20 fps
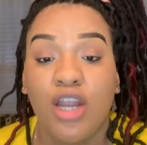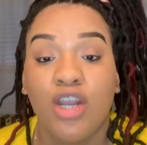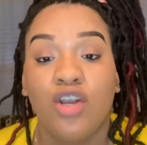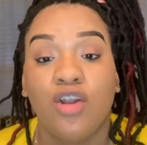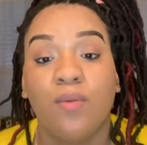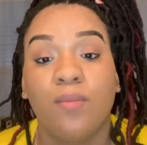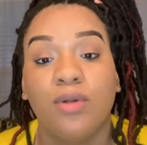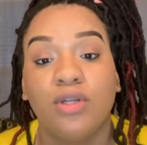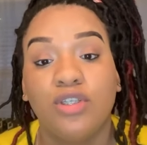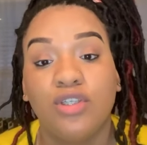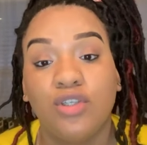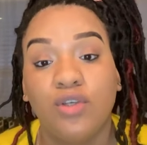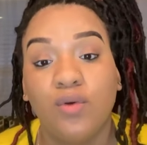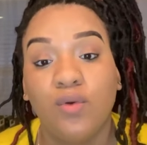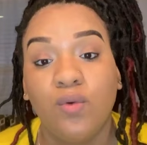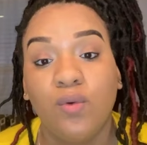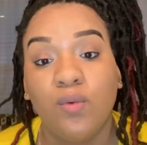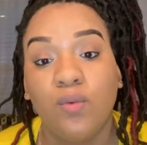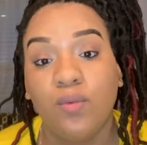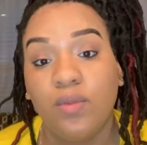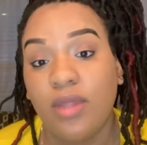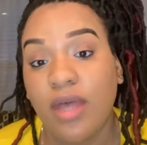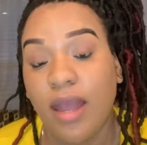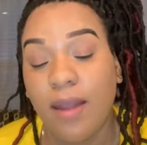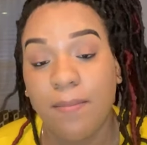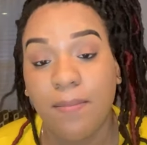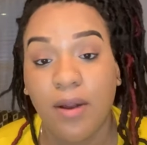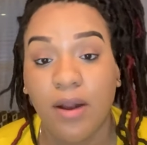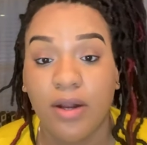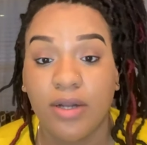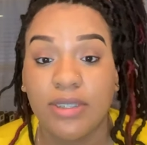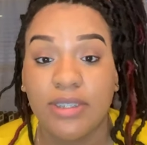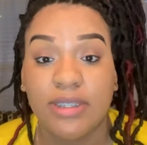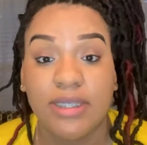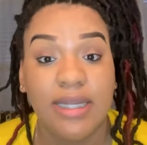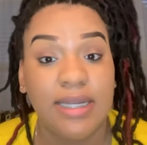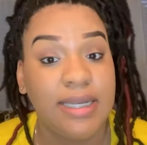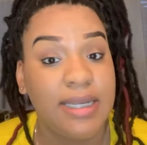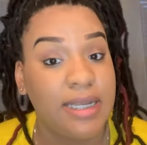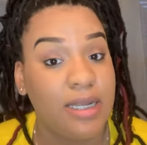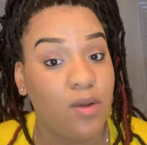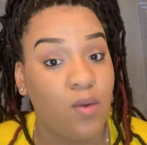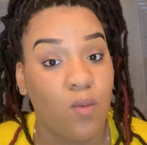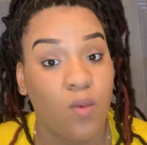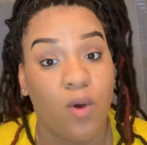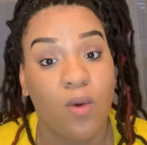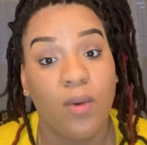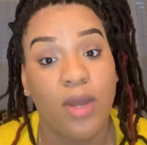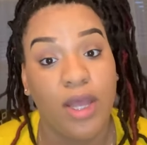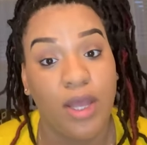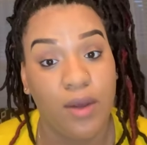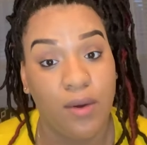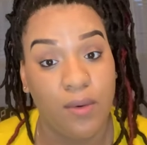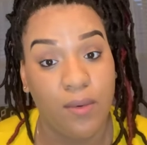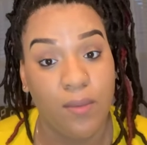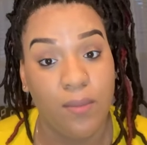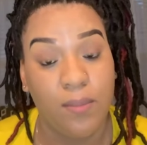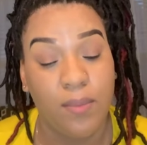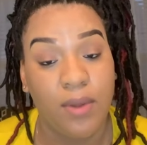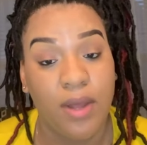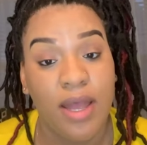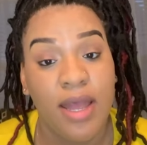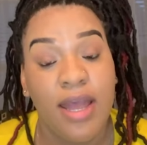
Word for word: Number two, that person didn't want help.